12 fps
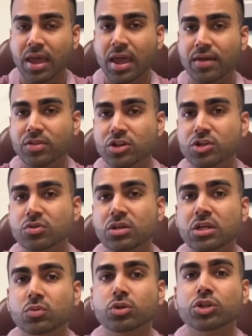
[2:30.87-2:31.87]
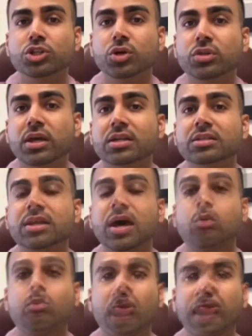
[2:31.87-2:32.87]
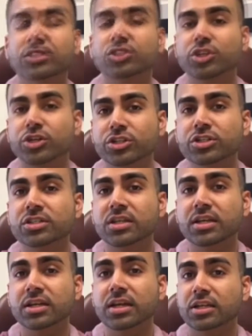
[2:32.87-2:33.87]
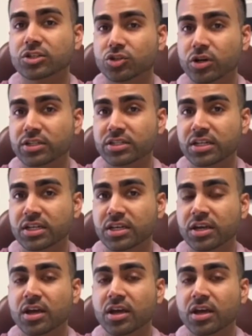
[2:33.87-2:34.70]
and the new deed would show that it is now part of Kern Singh as trustee